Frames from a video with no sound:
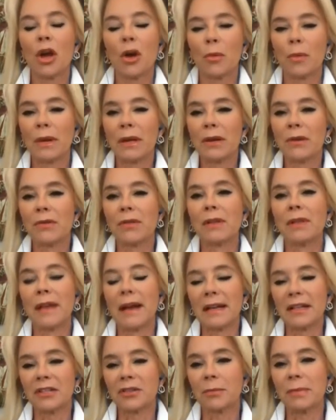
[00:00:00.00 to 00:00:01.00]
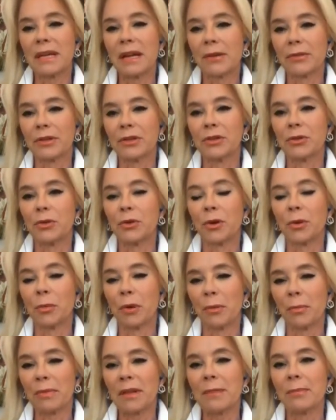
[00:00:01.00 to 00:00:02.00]
we know the lines will be out the door
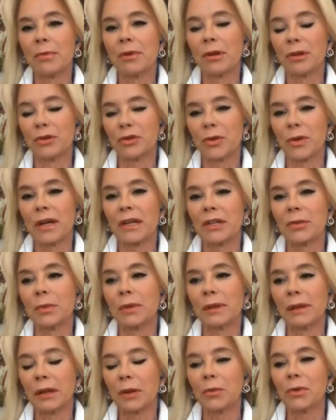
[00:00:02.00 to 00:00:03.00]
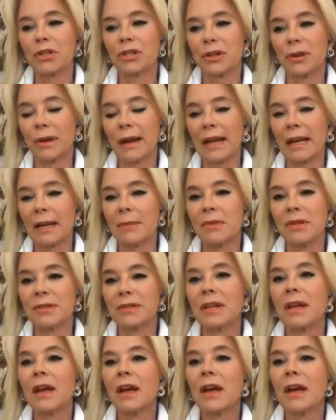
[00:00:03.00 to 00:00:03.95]
where people are trying to relinquish their animals